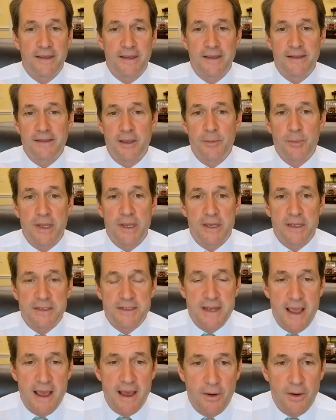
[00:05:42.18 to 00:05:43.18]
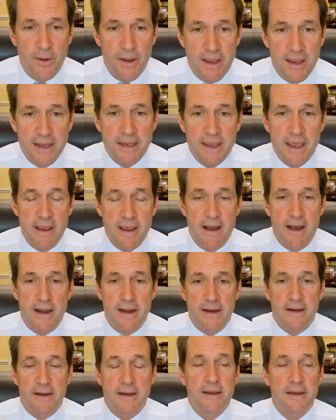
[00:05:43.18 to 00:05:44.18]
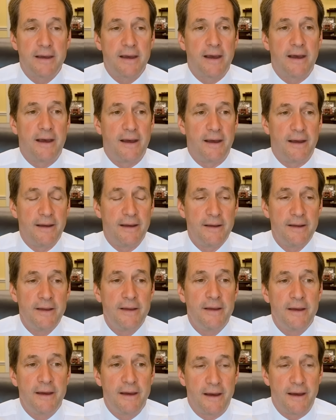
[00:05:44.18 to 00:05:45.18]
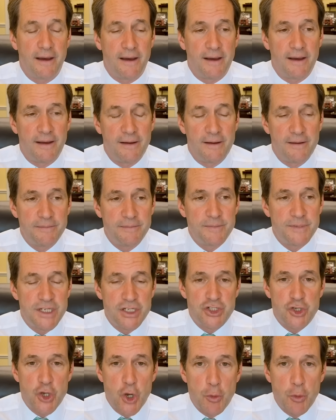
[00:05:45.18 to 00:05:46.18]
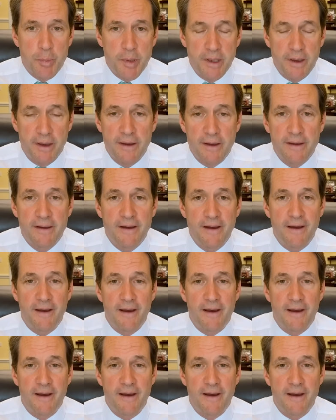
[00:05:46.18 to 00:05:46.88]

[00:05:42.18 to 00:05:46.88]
Libya is now a chaotic dystopia.